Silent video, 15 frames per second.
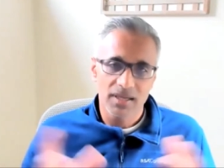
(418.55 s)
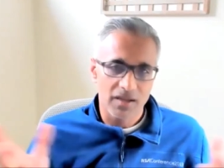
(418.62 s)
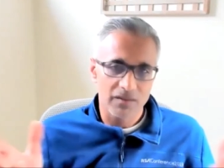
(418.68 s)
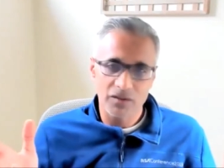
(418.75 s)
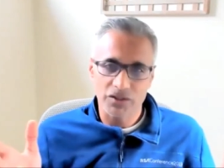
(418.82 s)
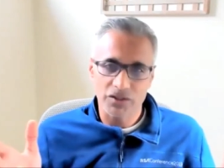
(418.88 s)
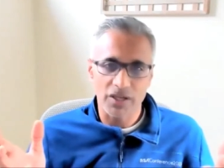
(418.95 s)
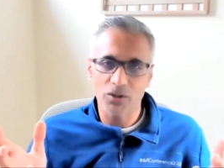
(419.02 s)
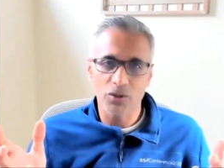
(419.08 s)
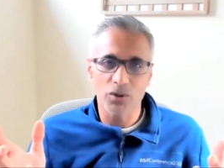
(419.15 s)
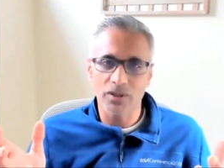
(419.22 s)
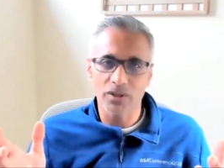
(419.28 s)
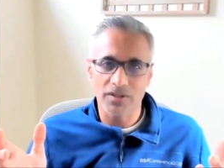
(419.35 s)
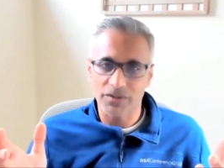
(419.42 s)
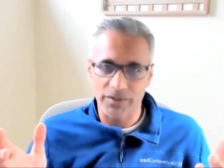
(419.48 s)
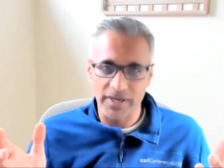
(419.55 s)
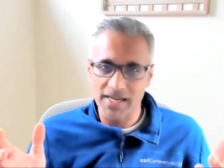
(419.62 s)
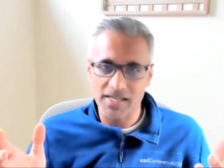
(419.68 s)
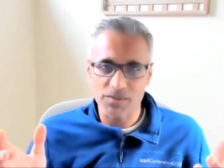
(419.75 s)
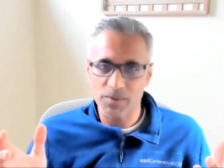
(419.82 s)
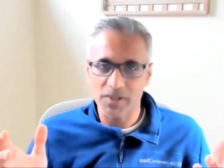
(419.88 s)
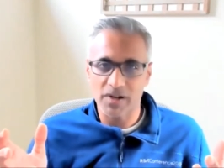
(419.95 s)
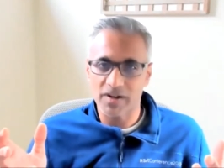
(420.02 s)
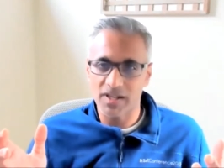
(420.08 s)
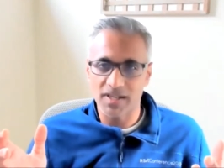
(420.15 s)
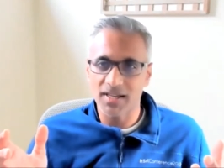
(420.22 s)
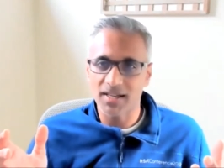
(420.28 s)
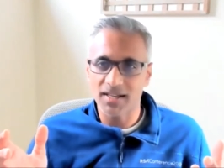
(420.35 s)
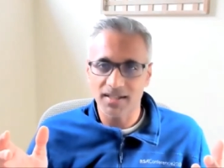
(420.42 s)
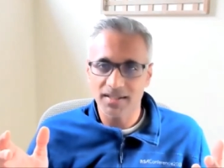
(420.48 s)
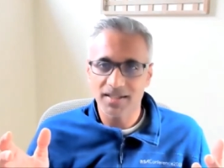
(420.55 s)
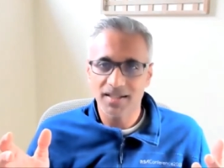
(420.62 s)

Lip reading: Have you tried to go 3 days without eating?